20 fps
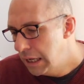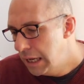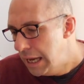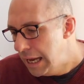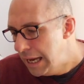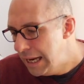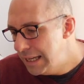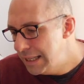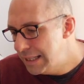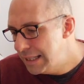
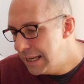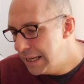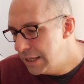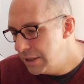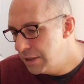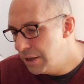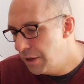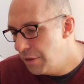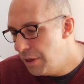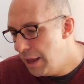He says
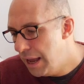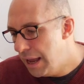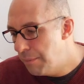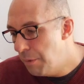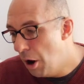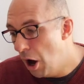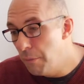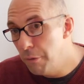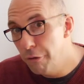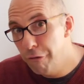to them,
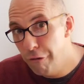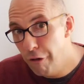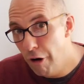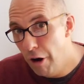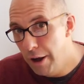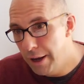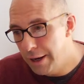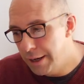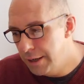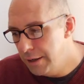I'm
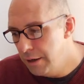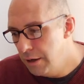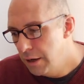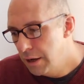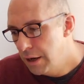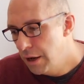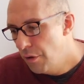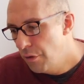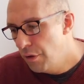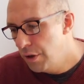afraid
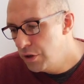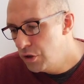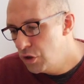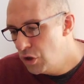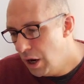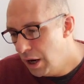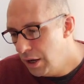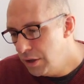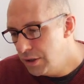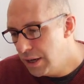that
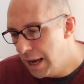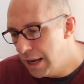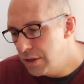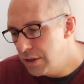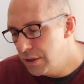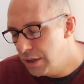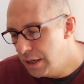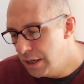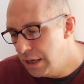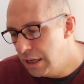just
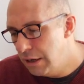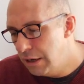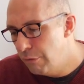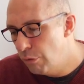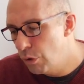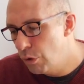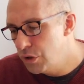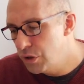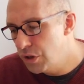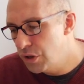as Eve
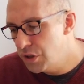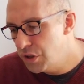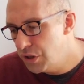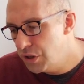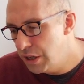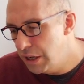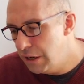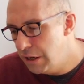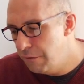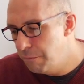was
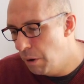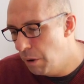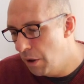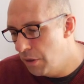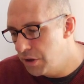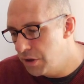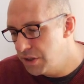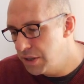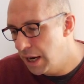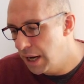deceived by
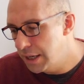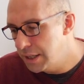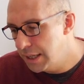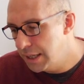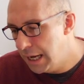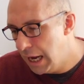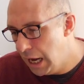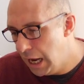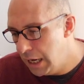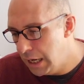the snake's
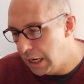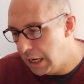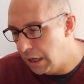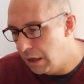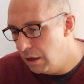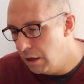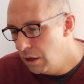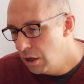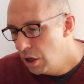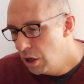
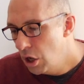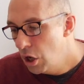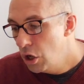cunning,